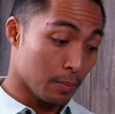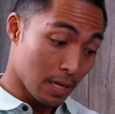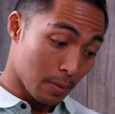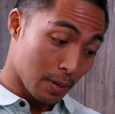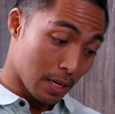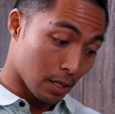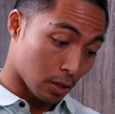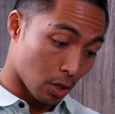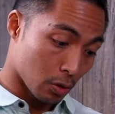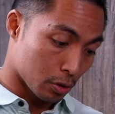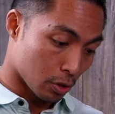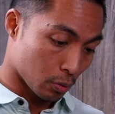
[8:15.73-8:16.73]
me being a
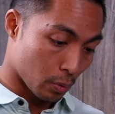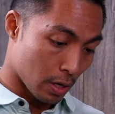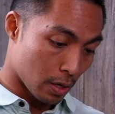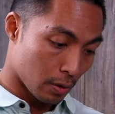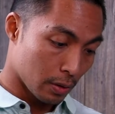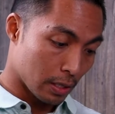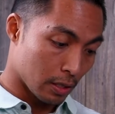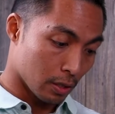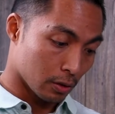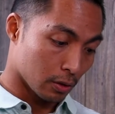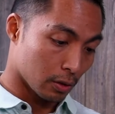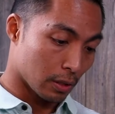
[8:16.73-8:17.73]
coach as well in
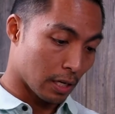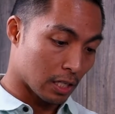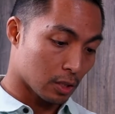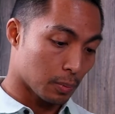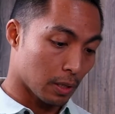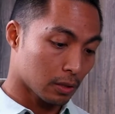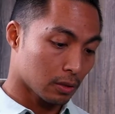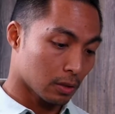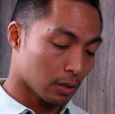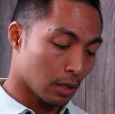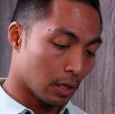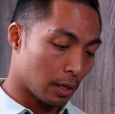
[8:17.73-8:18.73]
other aspects,
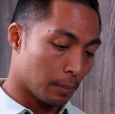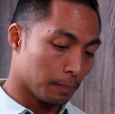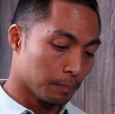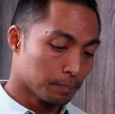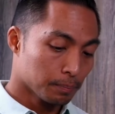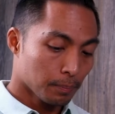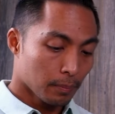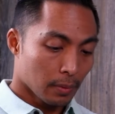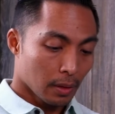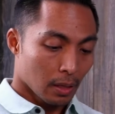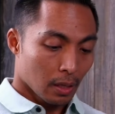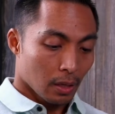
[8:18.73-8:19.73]

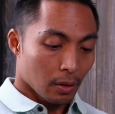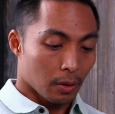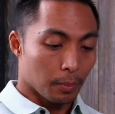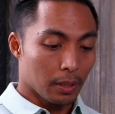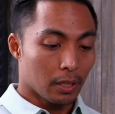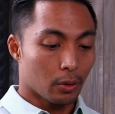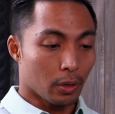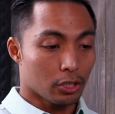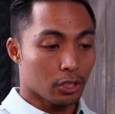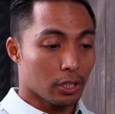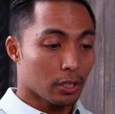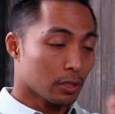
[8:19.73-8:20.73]
the big
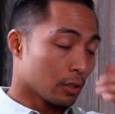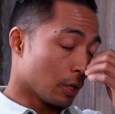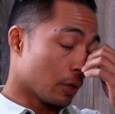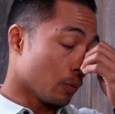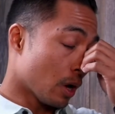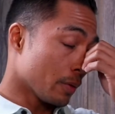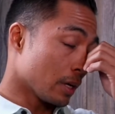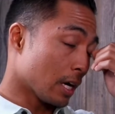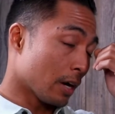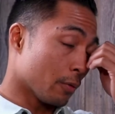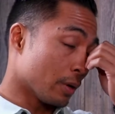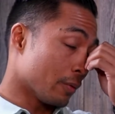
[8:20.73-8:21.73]
question here and why
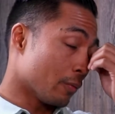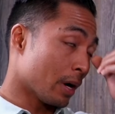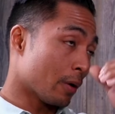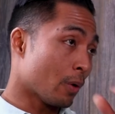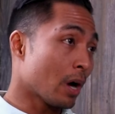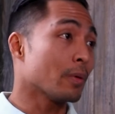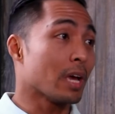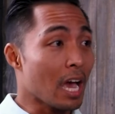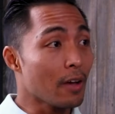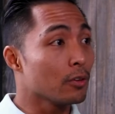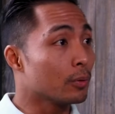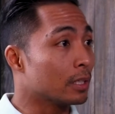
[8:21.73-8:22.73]
we
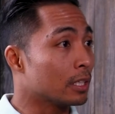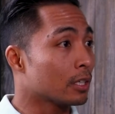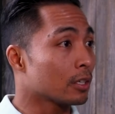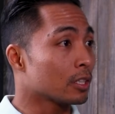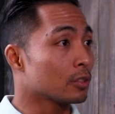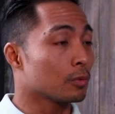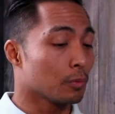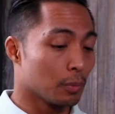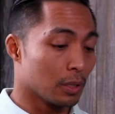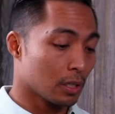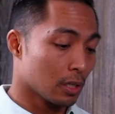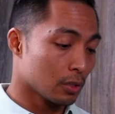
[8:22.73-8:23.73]
have you in here is
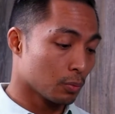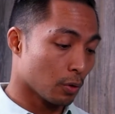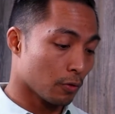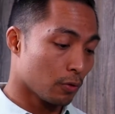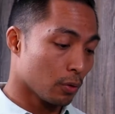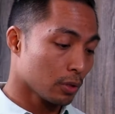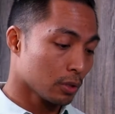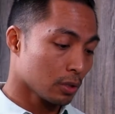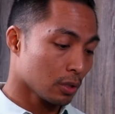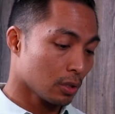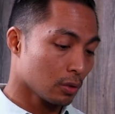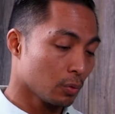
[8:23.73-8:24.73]
because we're
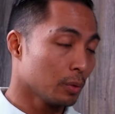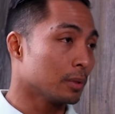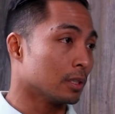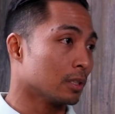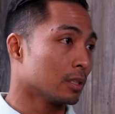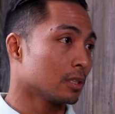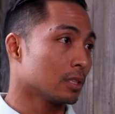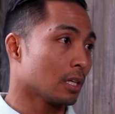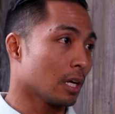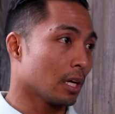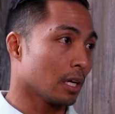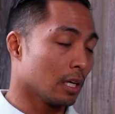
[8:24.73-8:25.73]
focusing on women
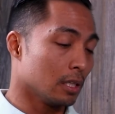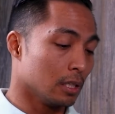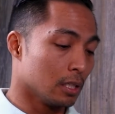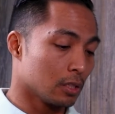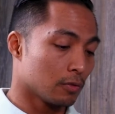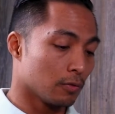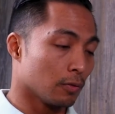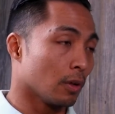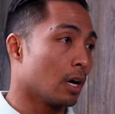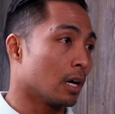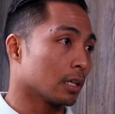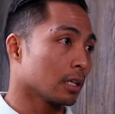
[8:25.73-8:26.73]
today in this
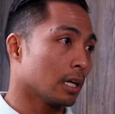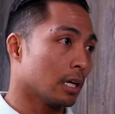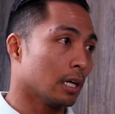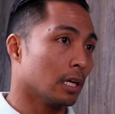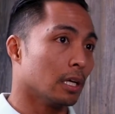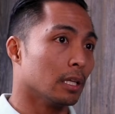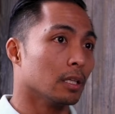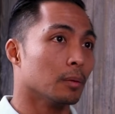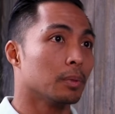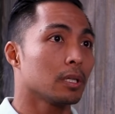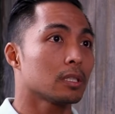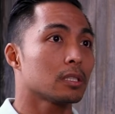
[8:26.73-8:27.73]
vlog. And the
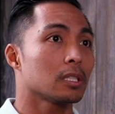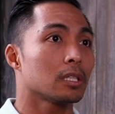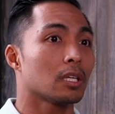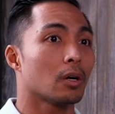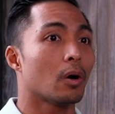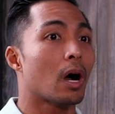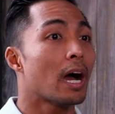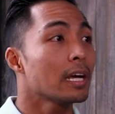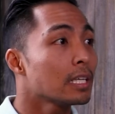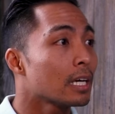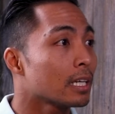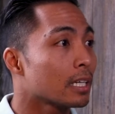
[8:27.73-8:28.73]
biggest thing that I
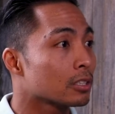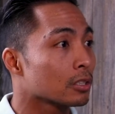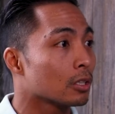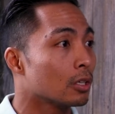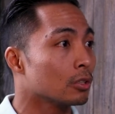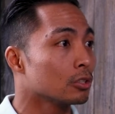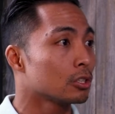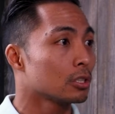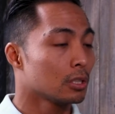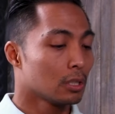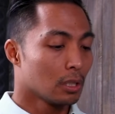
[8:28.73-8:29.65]
get as a coach